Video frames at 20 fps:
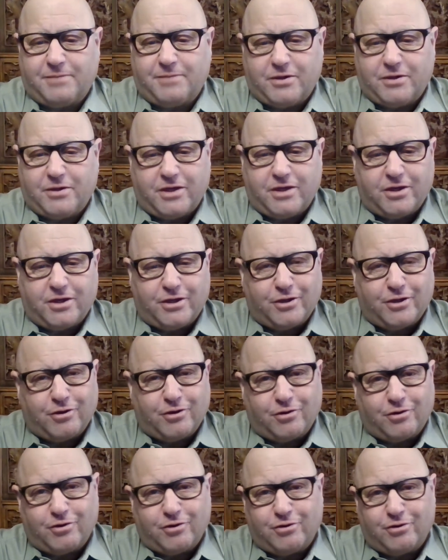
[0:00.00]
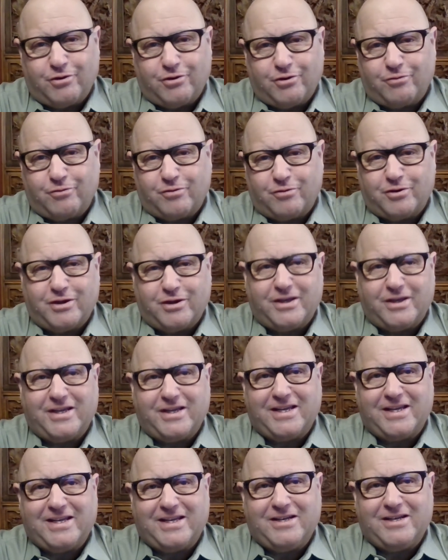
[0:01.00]
I mean, you, you know, your your
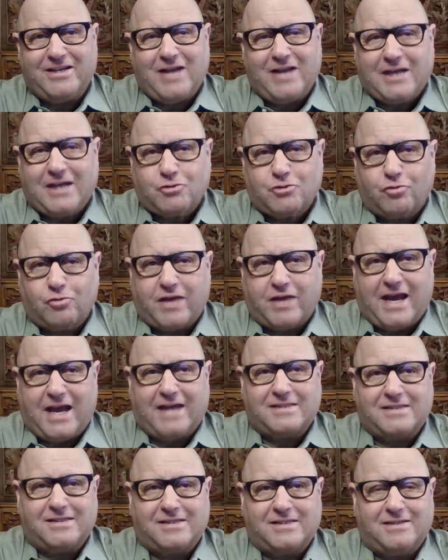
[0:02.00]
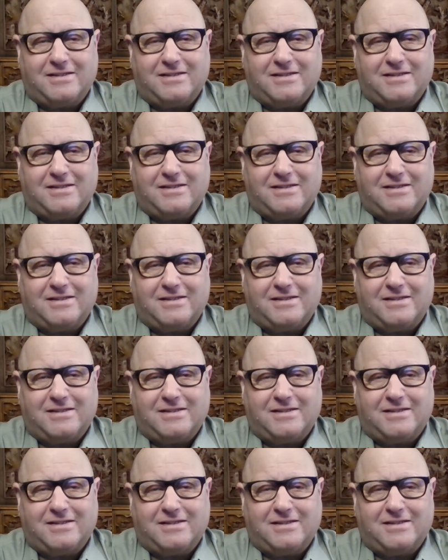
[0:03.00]
natural gas,